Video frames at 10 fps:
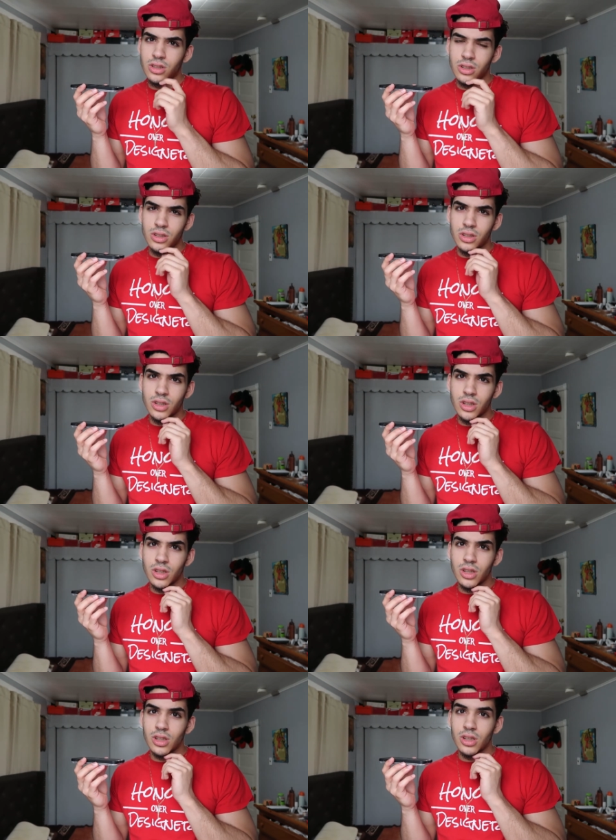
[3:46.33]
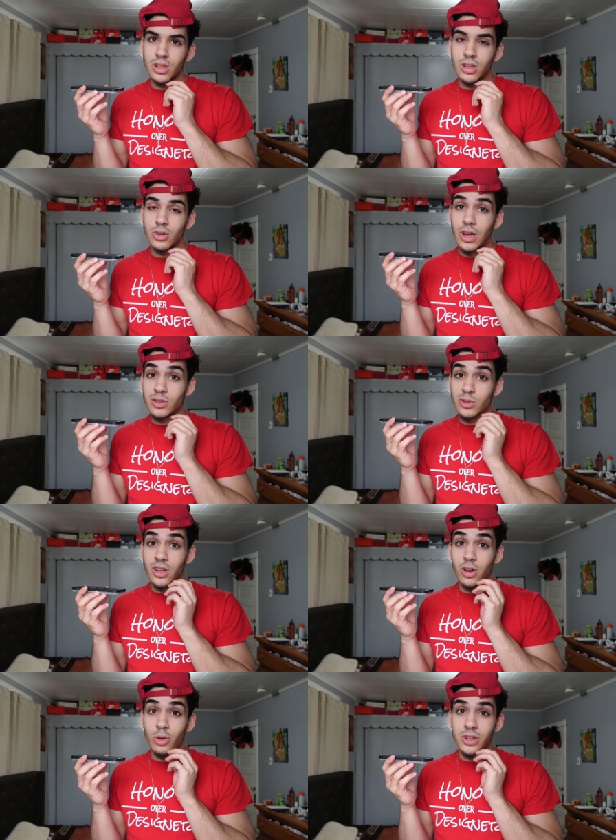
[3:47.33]
We do not. You guys don't
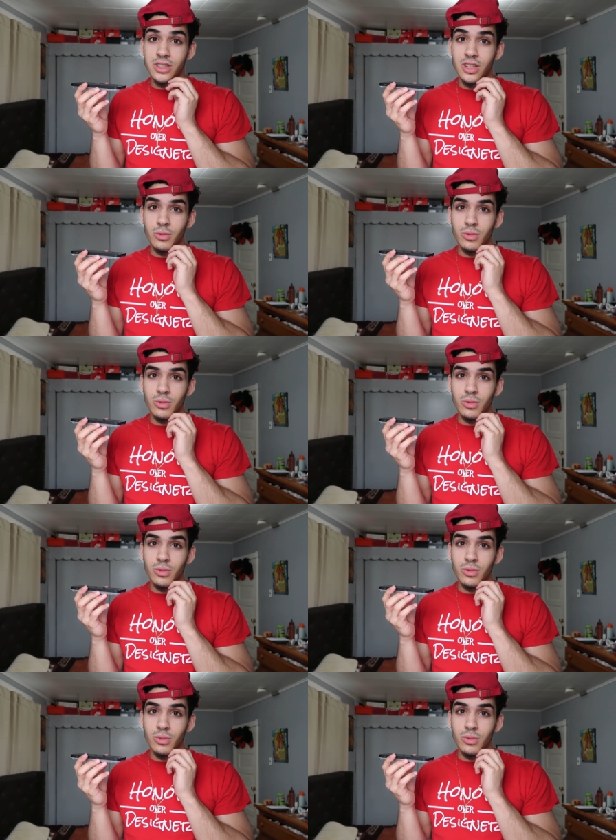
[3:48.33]
sell hoagies either?